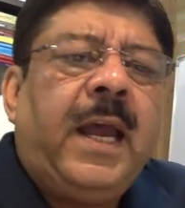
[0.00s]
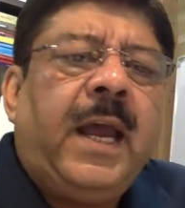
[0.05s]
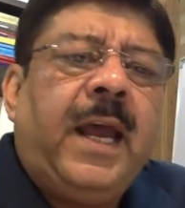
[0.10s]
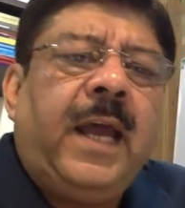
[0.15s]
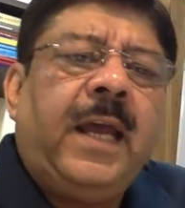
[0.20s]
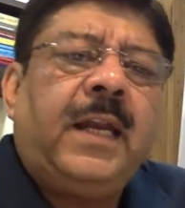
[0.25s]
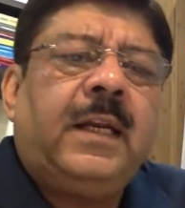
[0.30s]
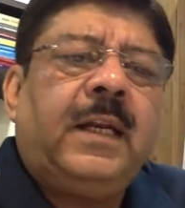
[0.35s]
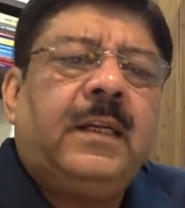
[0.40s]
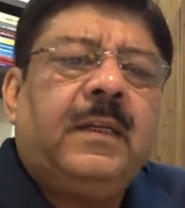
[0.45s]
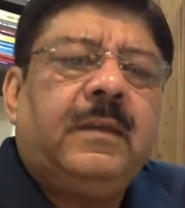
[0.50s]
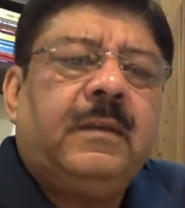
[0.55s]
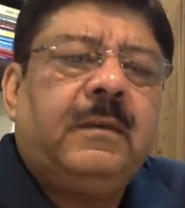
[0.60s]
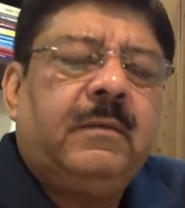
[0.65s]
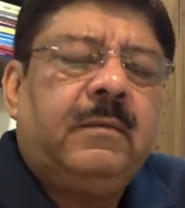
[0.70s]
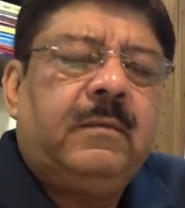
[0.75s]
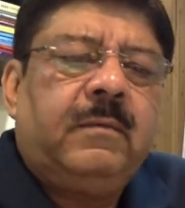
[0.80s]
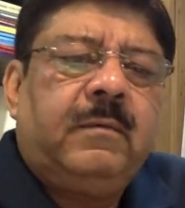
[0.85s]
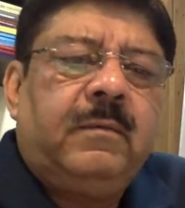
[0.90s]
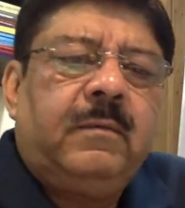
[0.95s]
And
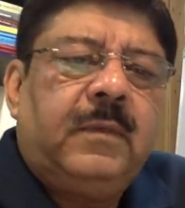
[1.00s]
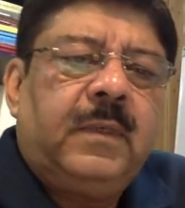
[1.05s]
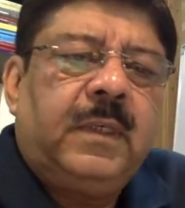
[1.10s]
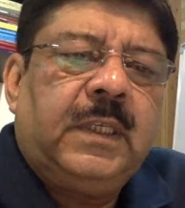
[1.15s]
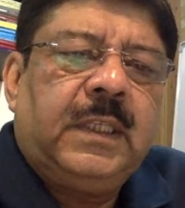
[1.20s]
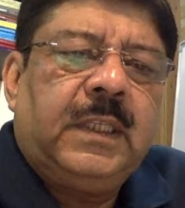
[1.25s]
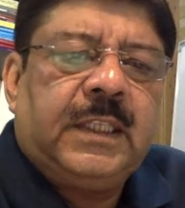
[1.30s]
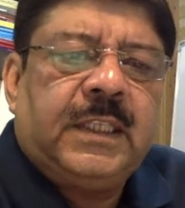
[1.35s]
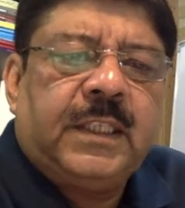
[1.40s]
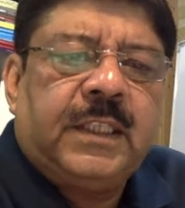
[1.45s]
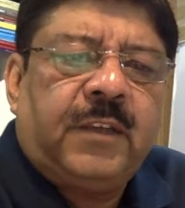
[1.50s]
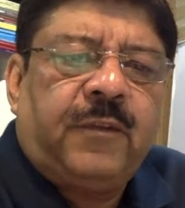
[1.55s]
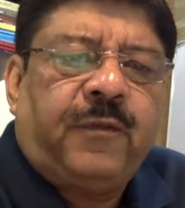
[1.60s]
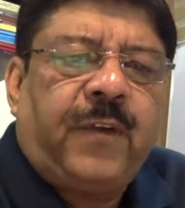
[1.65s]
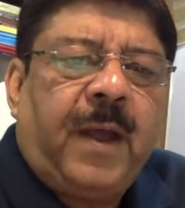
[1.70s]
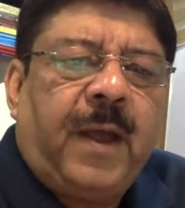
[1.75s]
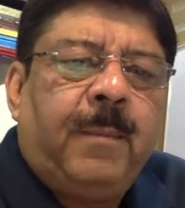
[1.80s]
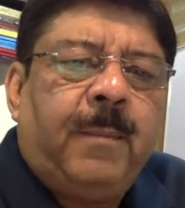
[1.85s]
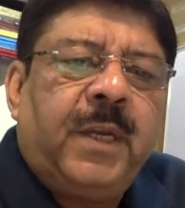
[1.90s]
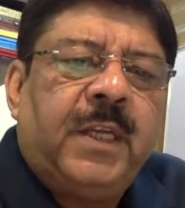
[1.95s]
this is the
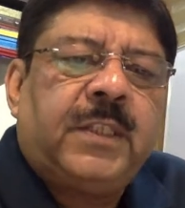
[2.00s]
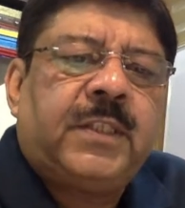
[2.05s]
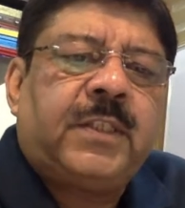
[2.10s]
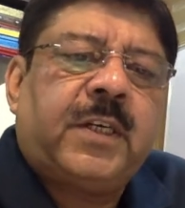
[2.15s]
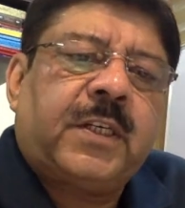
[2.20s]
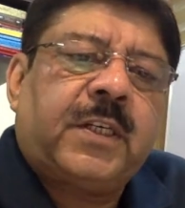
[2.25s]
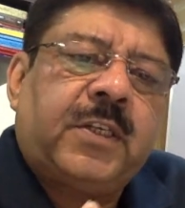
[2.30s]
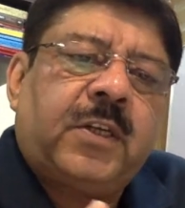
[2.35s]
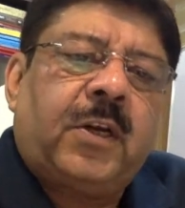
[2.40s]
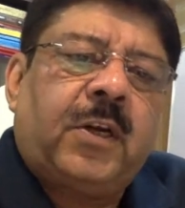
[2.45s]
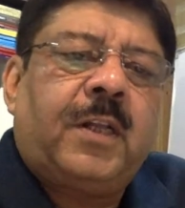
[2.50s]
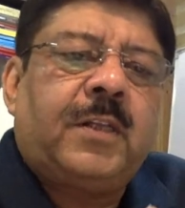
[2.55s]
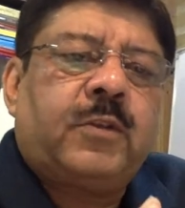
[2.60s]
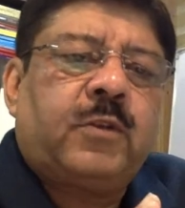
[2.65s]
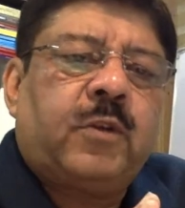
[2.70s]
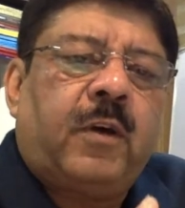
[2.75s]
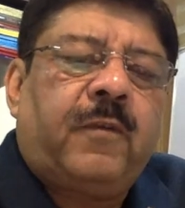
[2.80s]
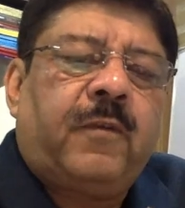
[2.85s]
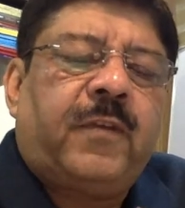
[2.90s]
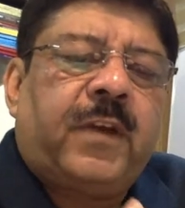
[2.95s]
family structure
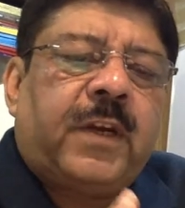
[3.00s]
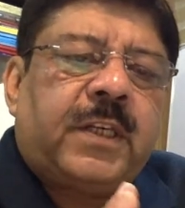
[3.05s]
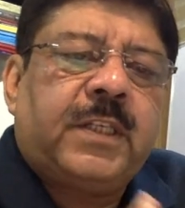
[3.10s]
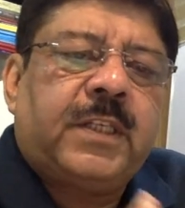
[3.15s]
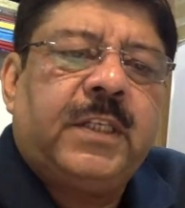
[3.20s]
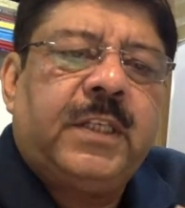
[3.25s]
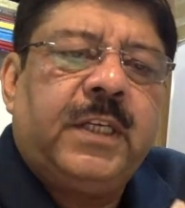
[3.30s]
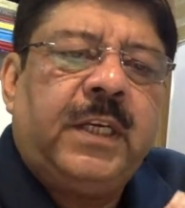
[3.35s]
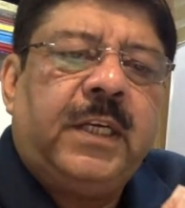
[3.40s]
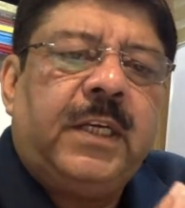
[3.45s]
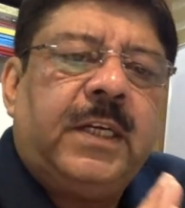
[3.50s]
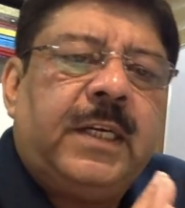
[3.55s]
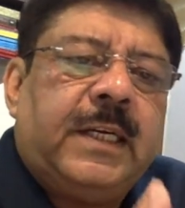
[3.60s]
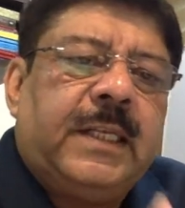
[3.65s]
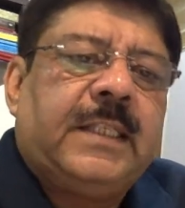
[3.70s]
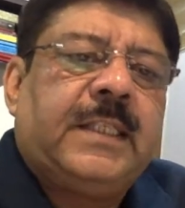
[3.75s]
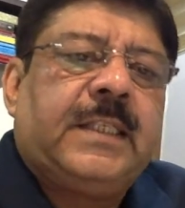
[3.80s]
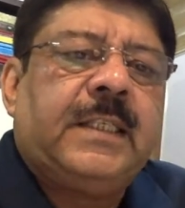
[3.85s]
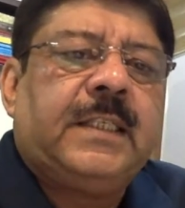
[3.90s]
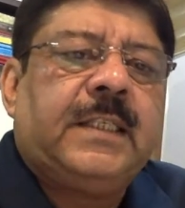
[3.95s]
also affects the
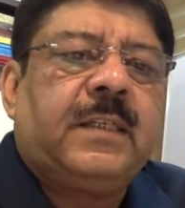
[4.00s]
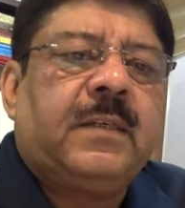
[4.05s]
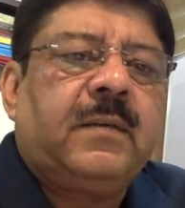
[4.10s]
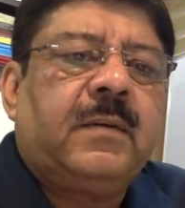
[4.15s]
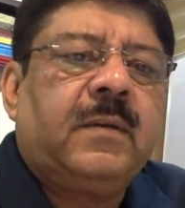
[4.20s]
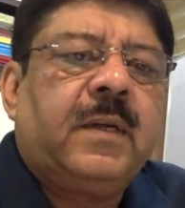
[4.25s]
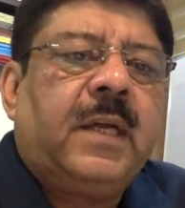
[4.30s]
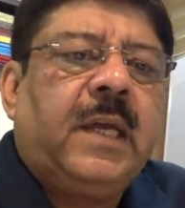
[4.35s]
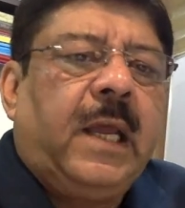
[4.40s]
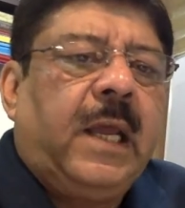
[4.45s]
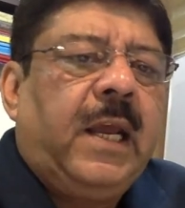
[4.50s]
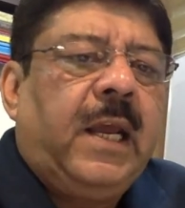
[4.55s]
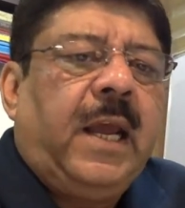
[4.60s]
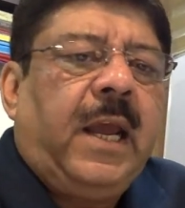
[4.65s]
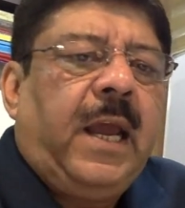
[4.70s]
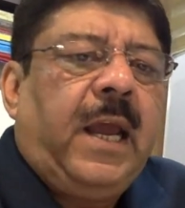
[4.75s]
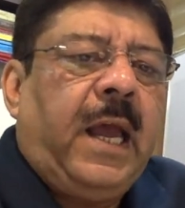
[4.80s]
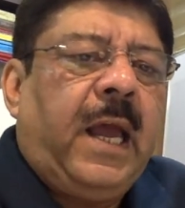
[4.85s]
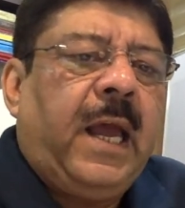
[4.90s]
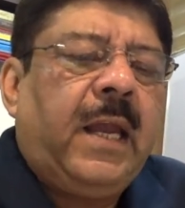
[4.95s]
decision.
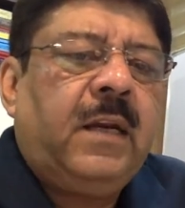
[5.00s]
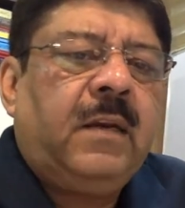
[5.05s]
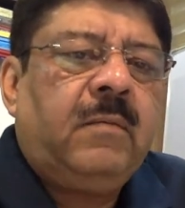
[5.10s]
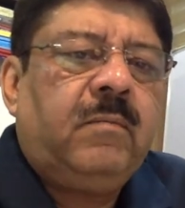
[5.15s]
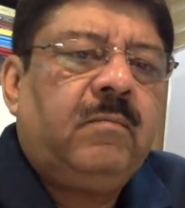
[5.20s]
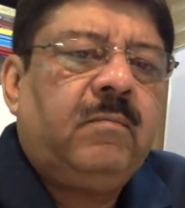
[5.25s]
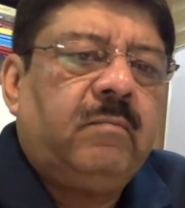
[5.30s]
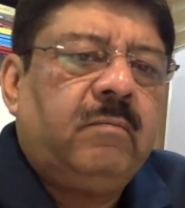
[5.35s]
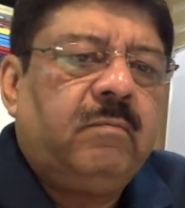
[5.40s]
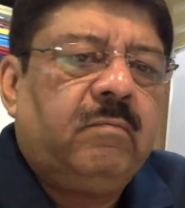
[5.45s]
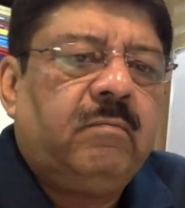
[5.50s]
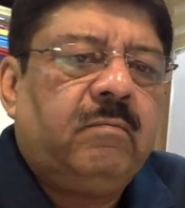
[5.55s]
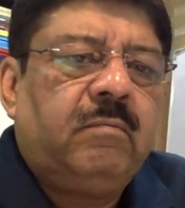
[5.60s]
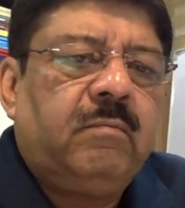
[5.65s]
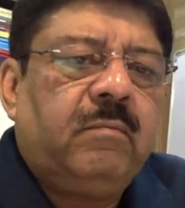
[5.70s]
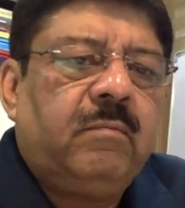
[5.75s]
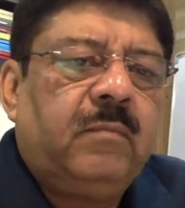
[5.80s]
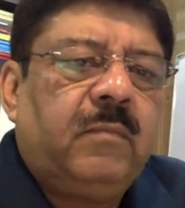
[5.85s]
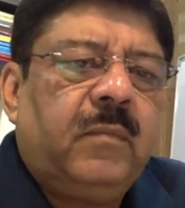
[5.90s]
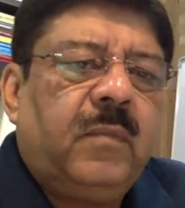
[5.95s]
And
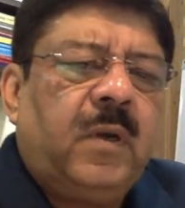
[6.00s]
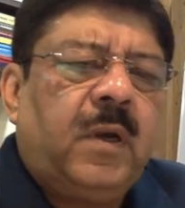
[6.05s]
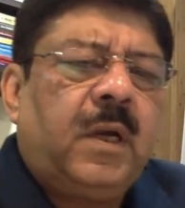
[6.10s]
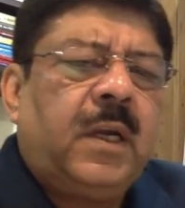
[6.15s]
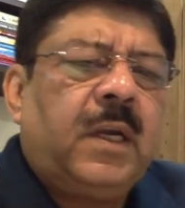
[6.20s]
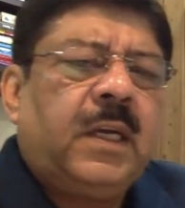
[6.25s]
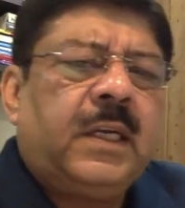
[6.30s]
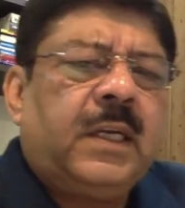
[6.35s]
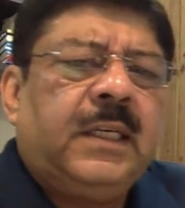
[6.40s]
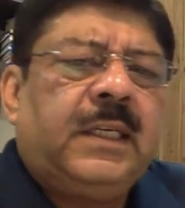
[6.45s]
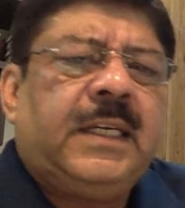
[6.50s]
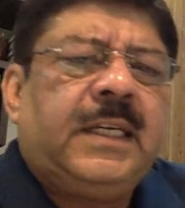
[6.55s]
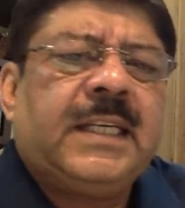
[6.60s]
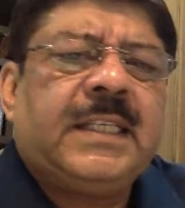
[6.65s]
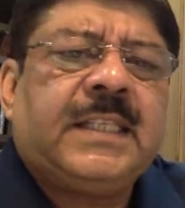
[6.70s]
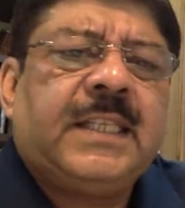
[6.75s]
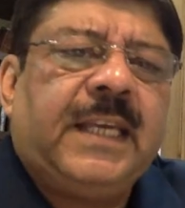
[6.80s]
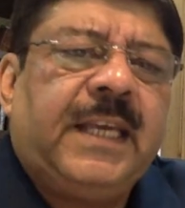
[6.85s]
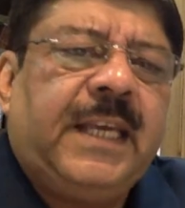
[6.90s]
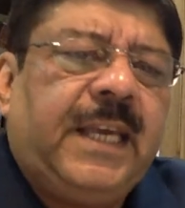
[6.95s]
does
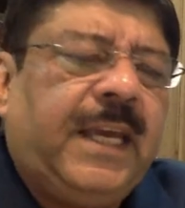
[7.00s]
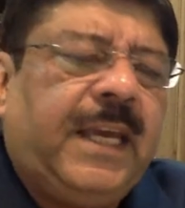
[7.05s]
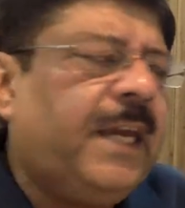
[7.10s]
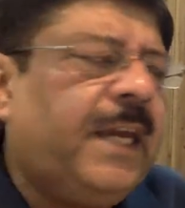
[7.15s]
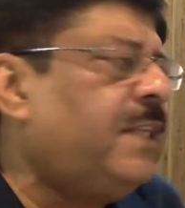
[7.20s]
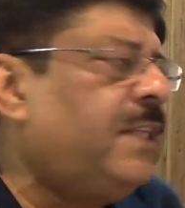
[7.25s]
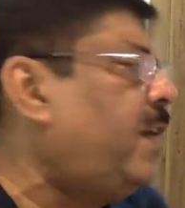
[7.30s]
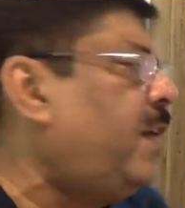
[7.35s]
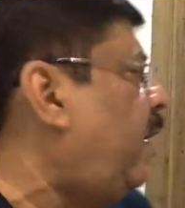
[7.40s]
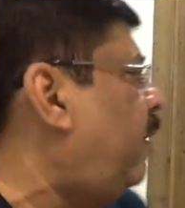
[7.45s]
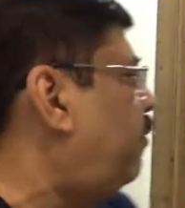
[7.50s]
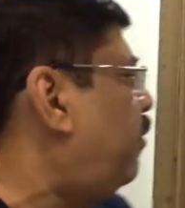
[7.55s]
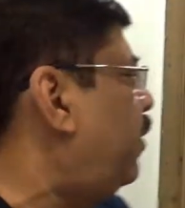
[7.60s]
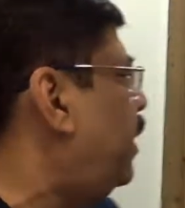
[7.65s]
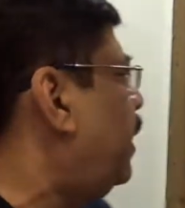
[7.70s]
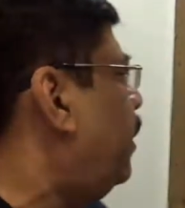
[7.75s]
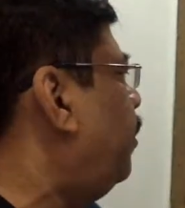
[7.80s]
age have an